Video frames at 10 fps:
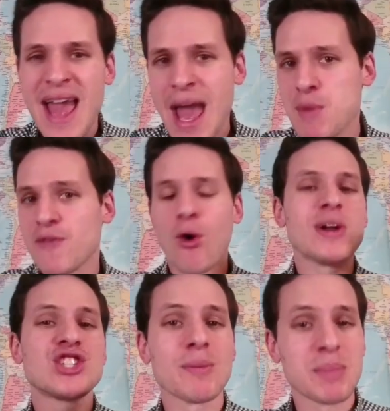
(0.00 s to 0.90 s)
And before
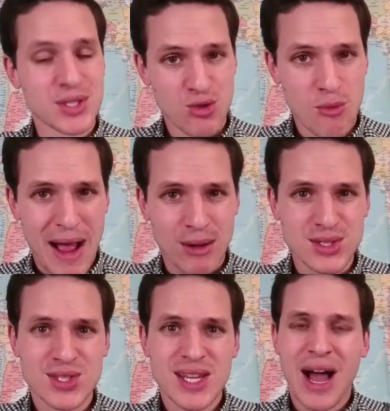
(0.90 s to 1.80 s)
we jump into
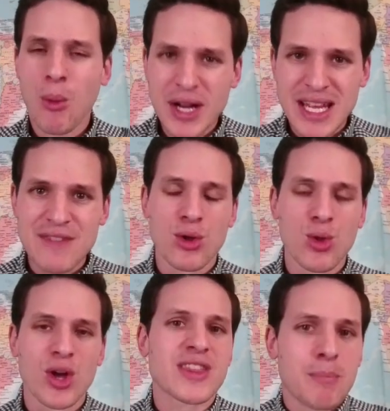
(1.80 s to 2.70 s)
amounts, I want to give you a
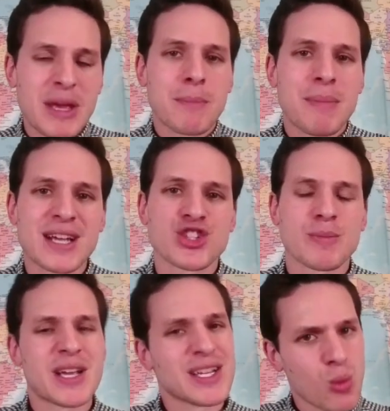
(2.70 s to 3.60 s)
look at the big picture,
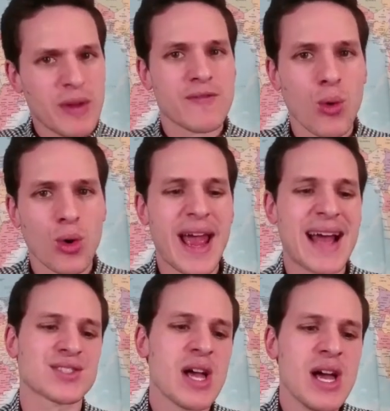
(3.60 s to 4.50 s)
because when we
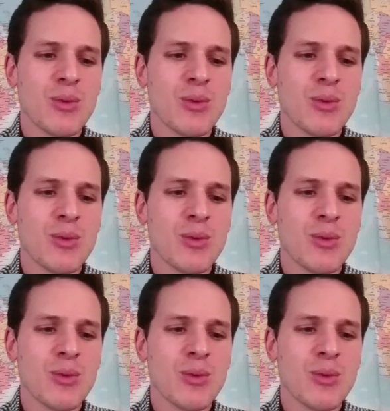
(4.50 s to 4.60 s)
forecast,